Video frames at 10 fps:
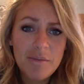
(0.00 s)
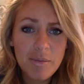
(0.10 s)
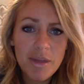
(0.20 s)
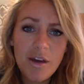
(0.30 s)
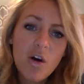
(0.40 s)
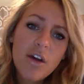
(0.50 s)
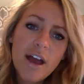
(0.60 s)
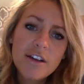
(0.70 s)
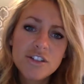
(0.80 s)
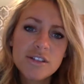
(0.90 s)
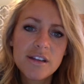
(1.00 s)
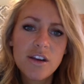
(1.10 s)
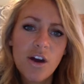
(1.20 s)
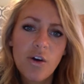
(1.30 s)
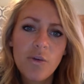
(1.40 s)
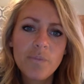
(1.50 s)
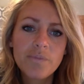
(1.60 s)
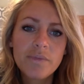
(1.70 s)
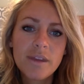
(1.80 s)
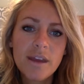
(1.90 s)
They'll be like, oh yeah, she said no,
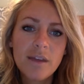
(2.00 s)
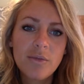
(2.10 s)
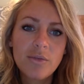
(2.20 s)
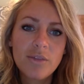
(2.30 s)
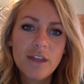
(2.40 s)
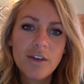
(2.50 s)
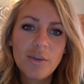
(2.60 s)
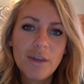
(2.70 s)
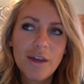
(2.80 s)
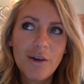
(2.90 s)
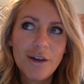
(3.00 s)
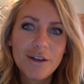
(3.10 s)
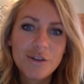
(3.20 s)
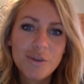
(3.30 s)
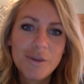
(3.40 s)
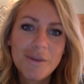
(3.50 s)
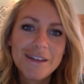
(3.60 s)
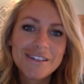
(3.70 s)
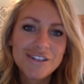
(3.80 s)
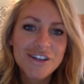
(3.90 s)
and then you'll be like, okay, show me the
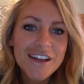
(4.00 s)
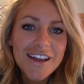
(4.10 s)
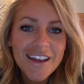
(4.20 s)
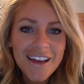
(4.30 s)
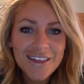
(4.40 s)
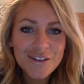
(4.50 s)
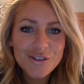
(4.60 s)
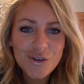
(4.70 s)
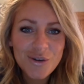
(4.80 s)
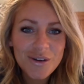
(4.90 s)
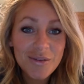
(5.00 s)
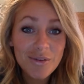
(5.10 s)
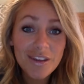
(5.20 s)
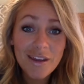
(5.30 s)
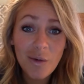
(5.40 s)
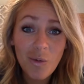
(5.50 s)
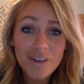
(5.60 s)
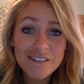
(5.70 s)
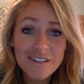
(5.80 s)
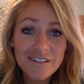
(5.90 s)
message, and they'll show you, and really it
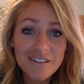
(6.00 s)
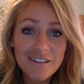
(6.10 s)
wasn't